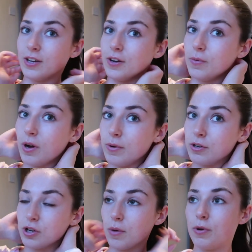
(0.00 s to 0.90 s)
I don't know why we
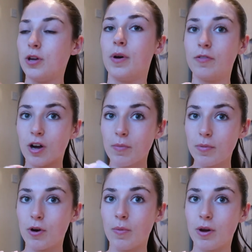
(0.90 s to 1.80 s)
look so blue, but I've got my
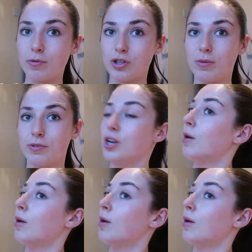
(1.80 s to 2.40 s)
Primark pyjamas on.